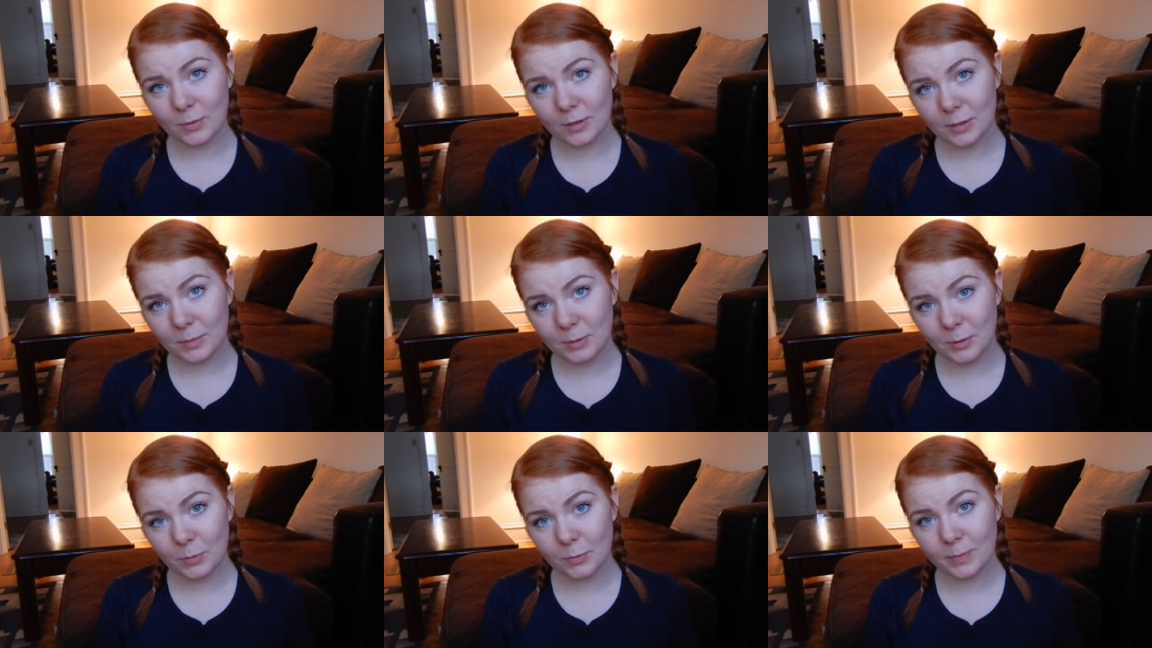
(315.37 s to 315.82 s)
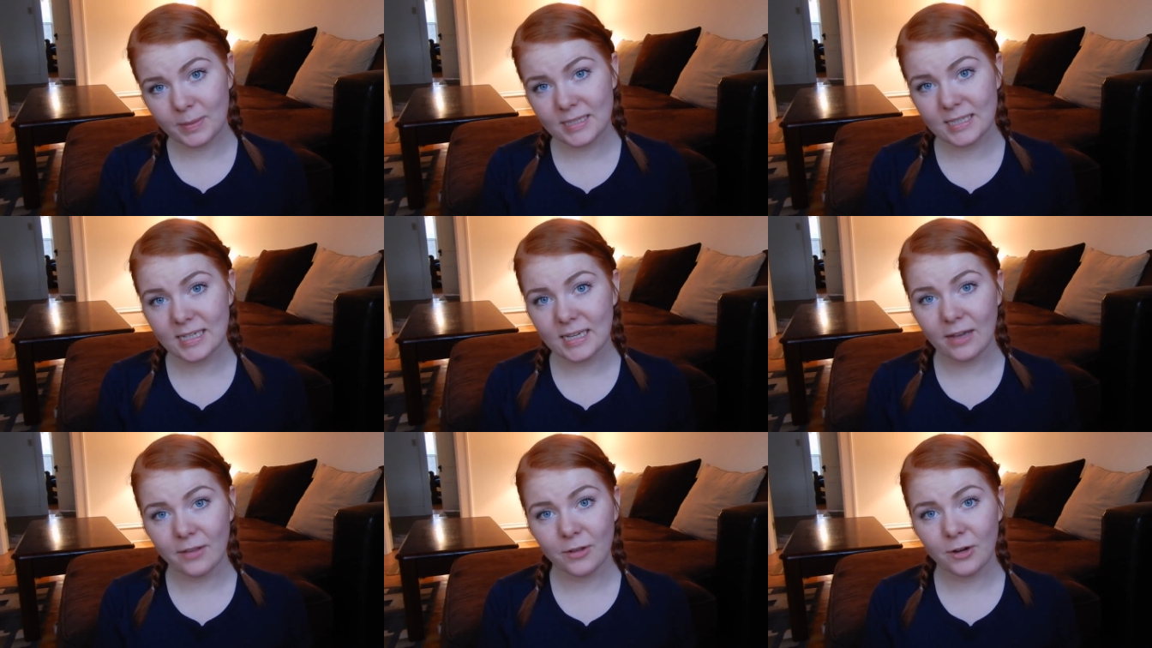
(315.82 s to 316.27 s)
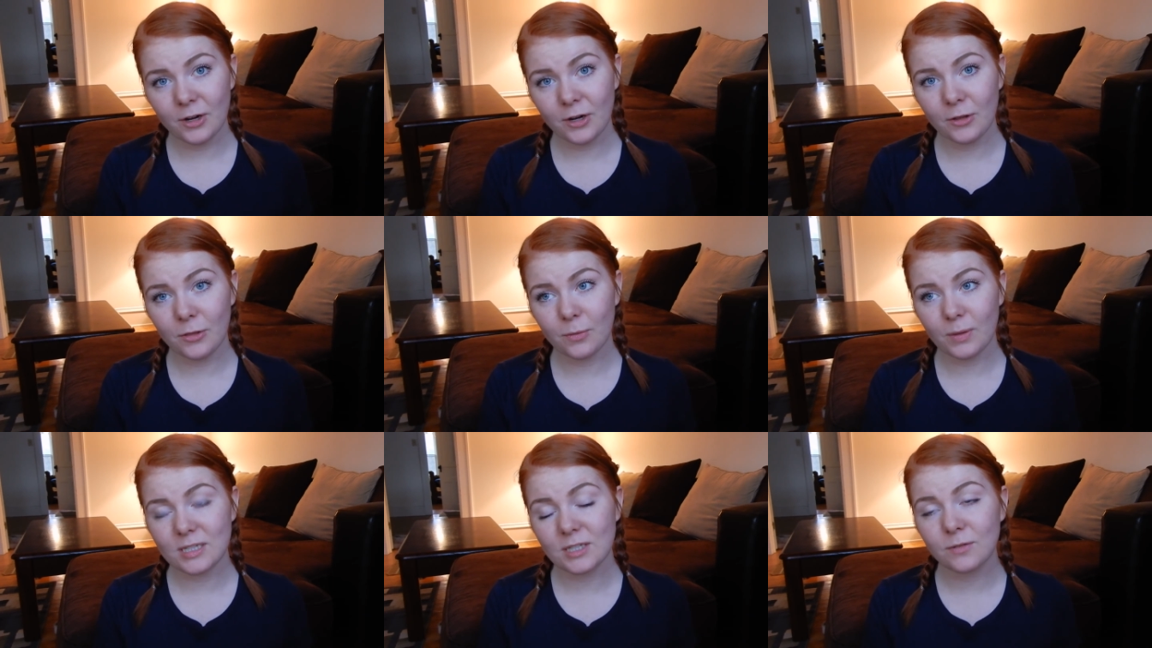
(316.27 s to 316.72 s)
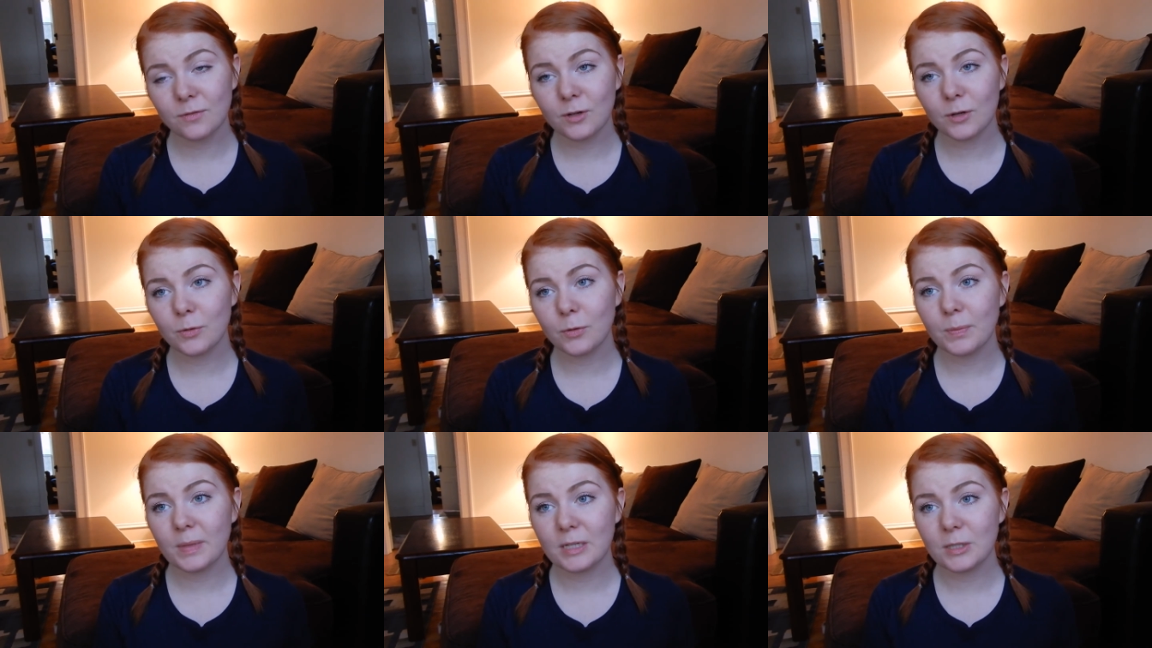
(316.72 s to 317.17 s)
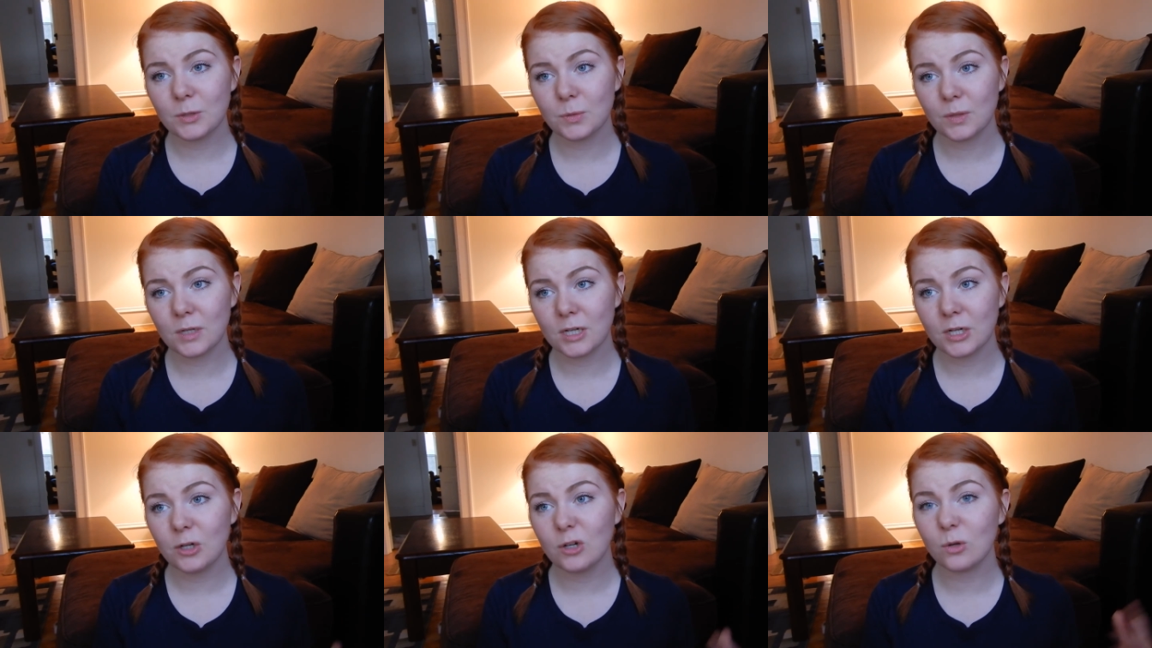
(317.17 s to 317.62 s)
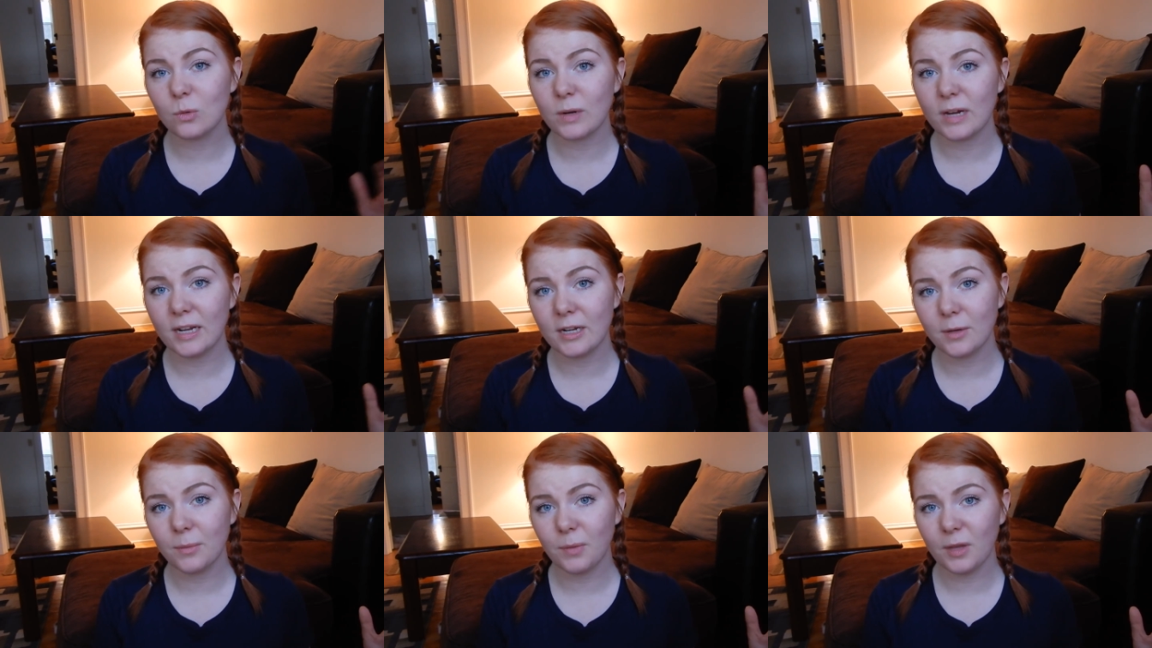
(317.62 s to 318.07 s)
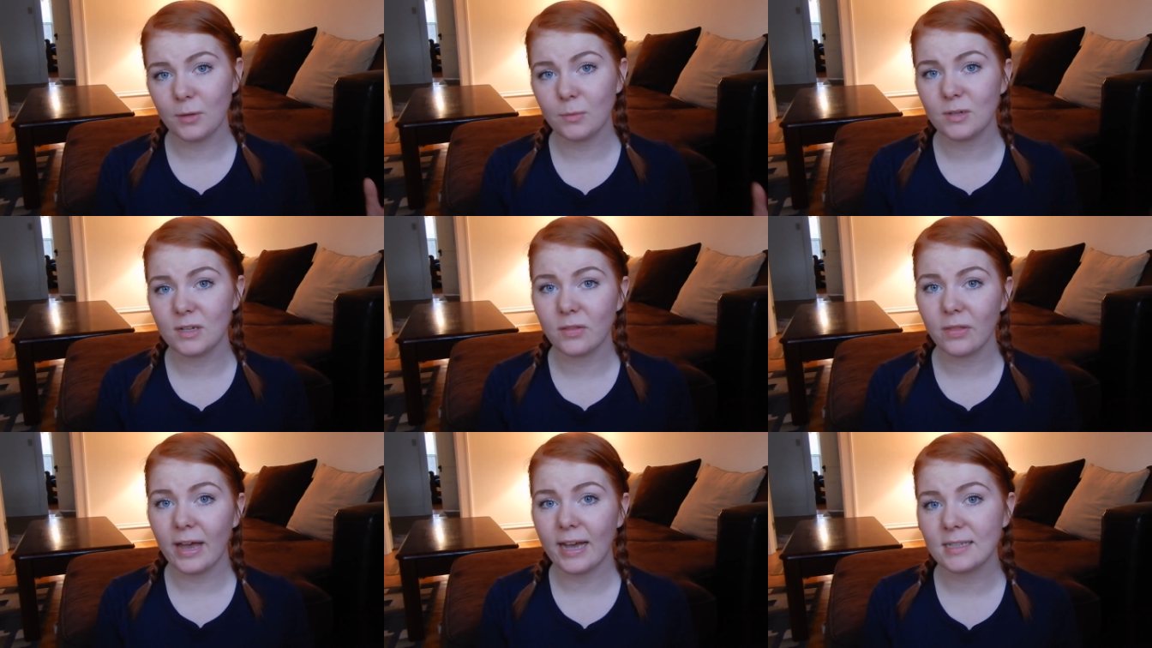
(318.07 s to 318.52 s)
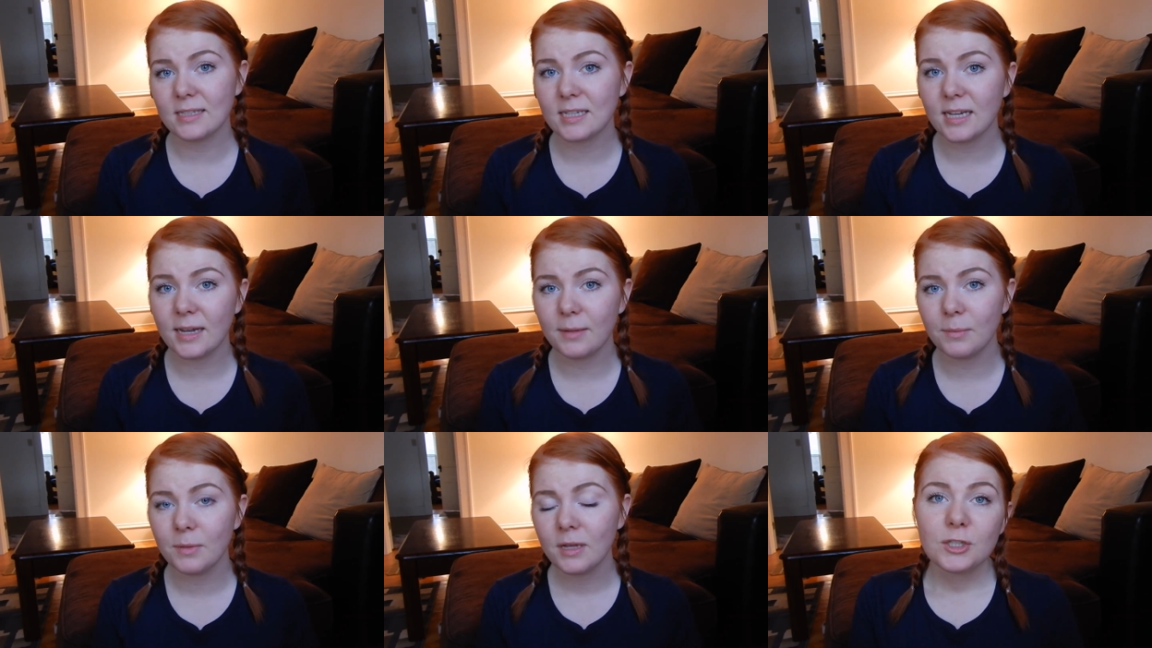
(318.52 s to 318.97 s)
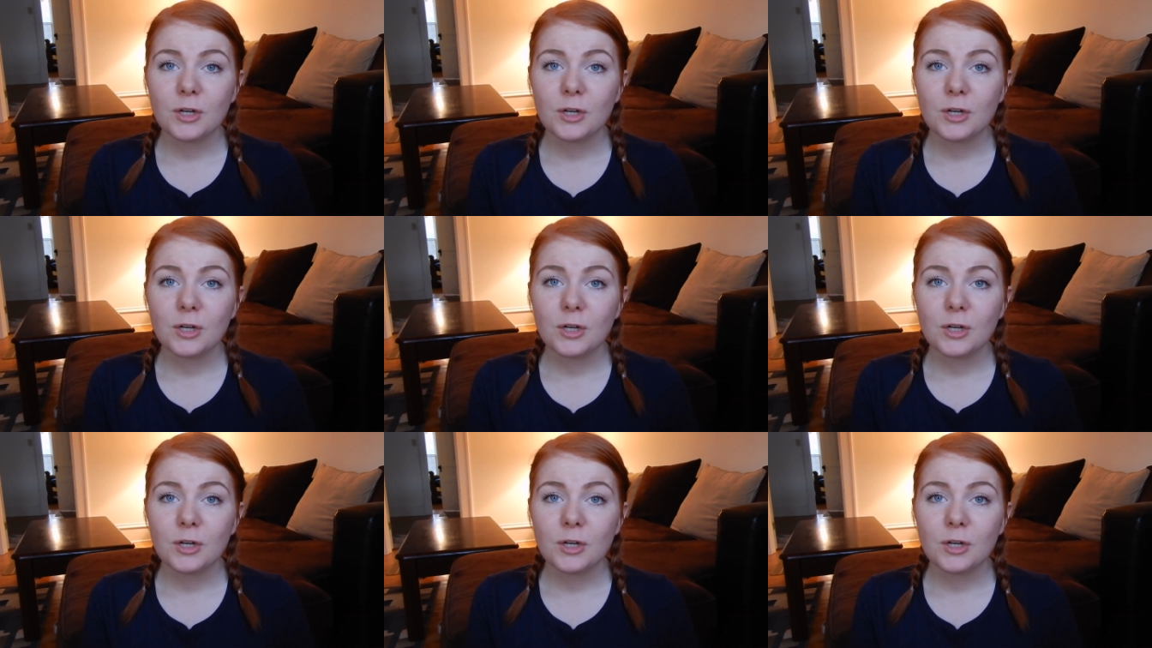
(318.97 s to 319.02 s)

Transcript: We're gonna be rooming together. The rest of our roommates, we're gonna go random like we did last time.